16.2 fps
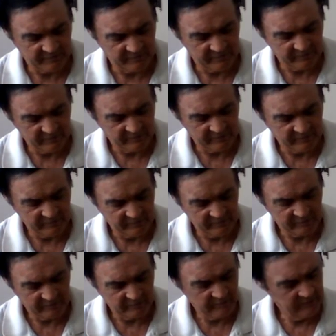
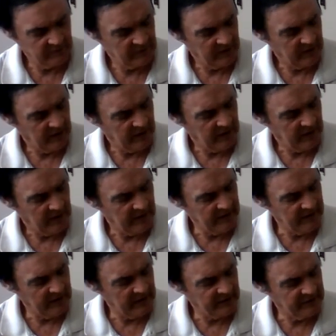
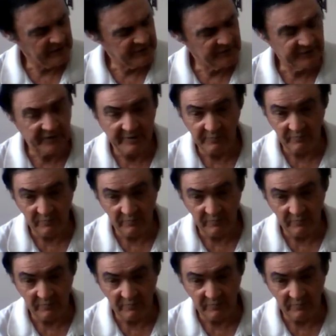And now this is the